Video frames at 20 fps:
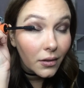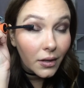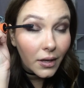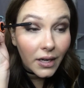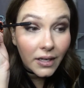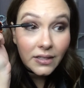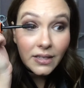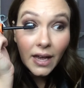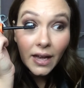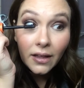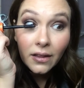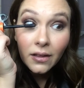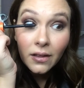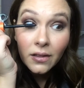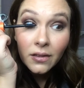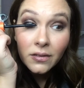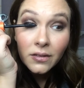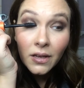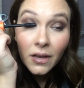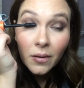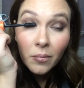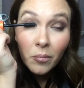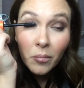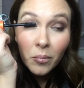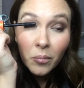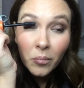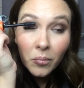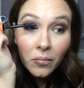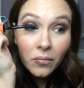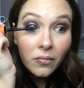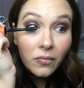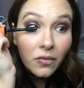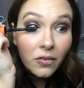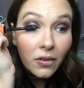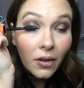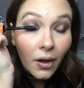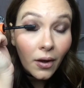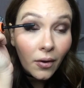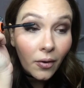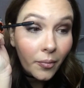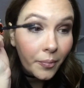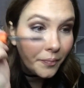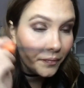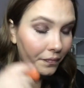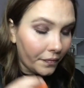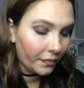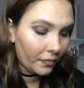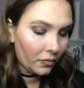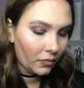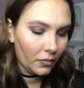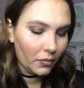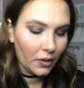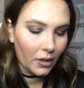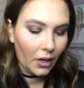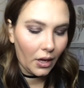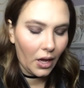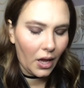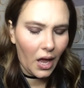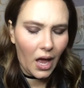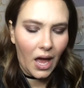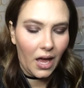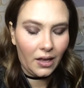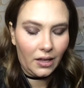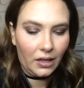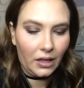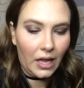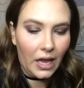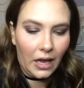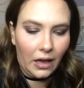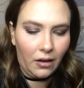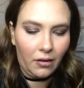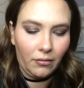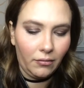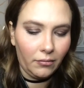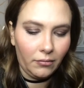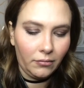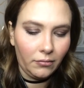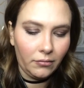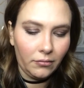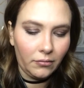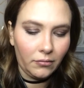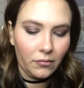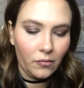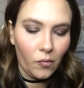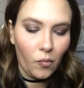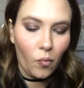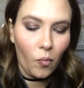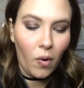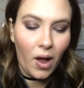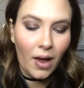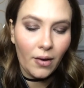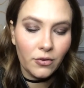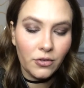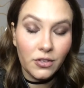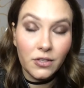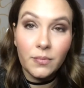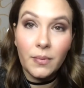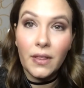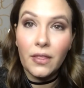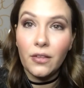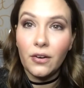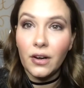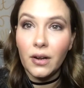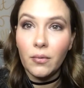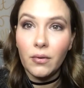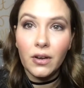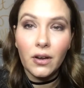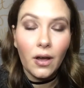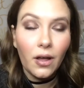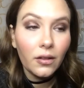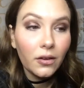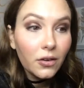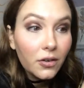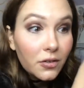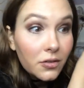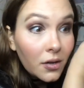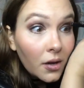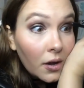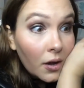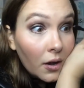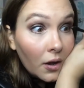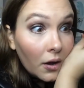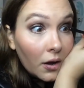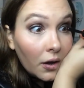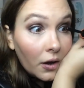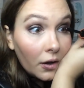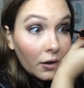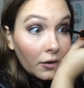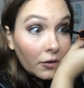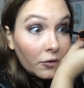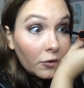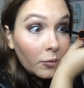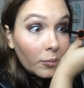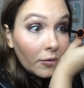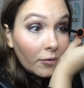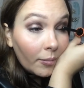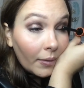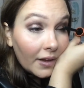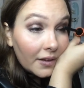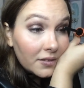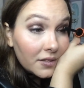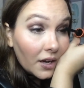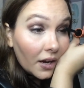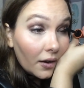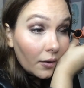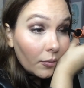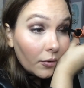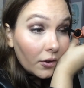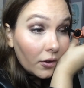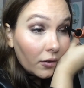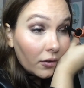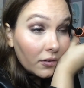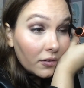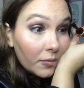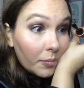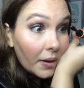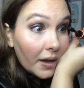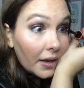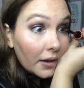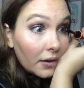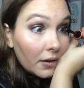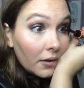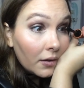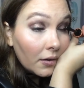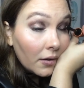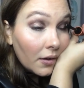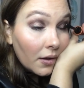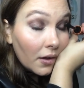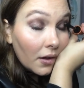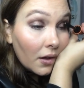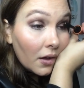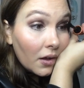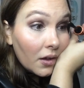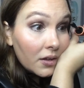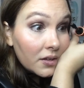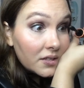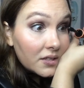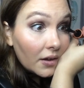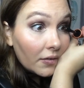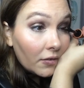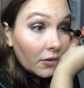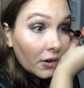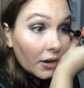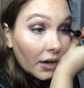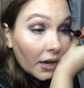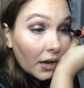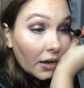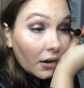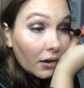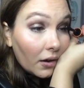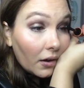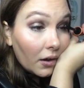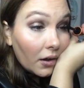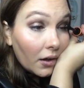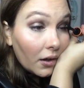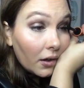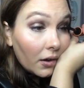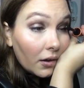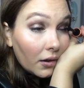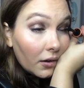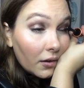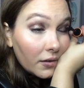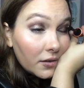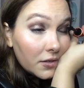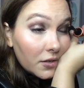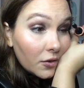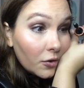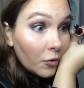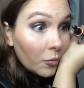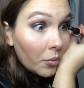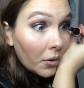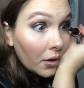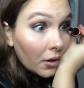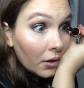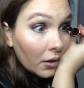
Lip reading: exactly the same. So, like, why would you spend $31 on a tube of mascara when you could spend $7 or $8 on a tube